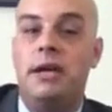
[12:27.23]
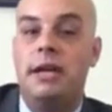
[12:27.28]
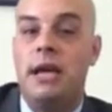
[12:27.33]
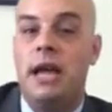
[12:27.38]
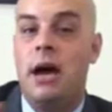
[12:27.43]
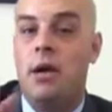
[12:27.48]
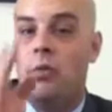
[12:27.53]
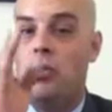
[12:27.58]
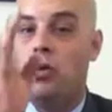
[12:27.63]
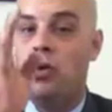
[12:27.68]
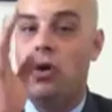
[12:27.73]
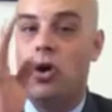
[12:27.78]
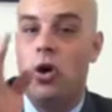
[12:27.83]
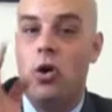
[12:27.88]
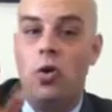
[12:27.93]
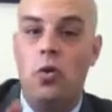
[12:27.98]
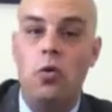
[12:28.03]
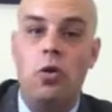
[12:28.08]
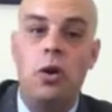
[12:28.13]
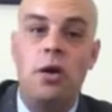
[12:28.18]
Now
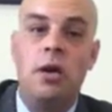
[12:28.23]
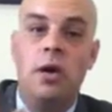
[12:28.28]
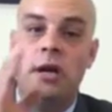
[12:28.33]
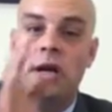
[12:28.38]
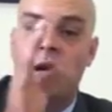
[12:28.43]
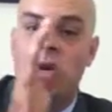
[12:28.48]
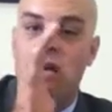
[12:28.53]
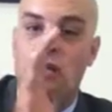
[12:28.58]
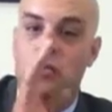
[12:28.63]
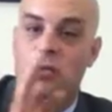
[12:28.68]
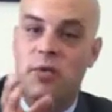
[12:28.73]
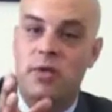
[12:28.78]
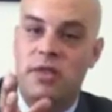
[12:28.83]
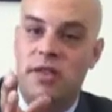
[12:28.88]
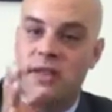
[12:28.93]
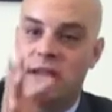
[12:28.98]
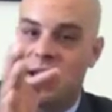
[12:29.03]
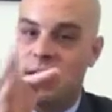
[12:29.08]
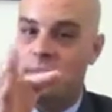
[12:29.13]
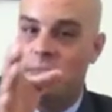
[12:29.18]
we'll
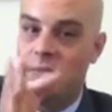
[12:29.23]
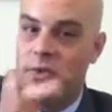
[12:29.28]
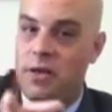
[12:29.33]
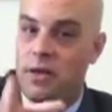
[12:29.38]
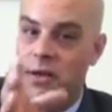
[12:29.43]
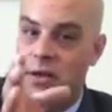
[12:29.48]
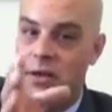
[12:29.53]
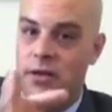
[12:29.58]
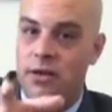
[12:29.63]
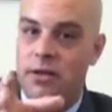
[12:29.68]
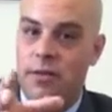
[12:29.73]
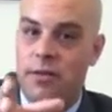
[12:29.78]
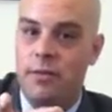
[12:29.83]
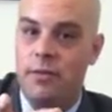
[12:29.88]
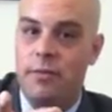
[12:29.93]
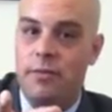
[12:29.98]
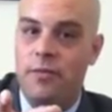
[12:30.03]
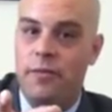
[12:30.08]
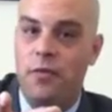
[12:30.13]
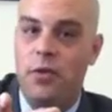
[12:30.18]
skip the
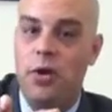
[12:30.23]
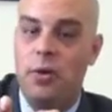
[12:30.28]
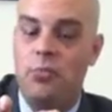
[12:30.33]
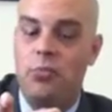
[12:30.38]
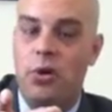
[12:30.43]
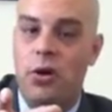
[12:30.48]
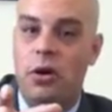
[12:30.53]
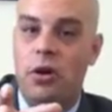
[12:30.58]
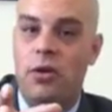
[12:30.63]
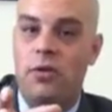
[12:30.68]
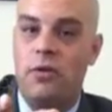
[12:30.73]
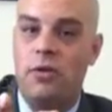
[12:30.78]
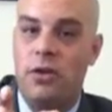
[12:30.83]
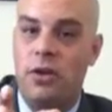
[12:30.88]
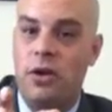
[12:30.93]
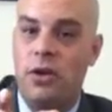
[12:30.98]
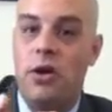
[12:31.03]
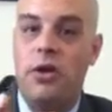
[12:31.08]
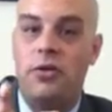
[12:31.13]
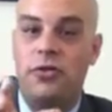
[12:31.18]
front part,
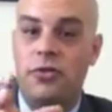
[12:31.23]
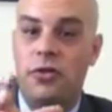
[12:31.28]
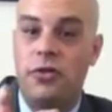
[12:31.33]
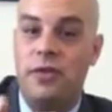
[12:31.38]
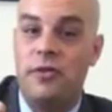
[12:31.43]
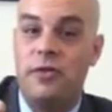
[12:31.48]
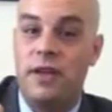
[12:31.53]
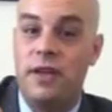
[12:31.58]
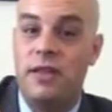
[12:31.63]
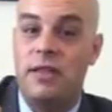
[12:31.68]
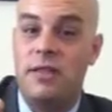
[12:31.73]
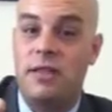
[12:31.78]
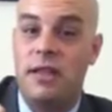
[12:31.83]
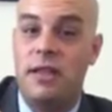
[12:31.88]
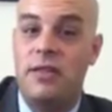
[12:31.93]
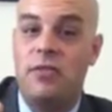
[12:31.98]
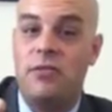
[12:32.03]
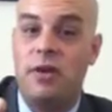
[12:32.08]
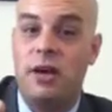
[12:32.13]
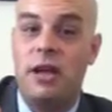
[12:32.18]
the altar of
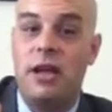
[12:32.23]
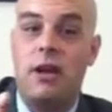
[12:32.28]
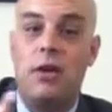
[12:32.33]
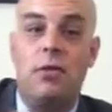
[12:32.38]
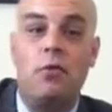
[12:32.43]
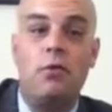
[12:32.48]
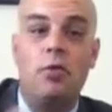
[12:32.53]
incense right now.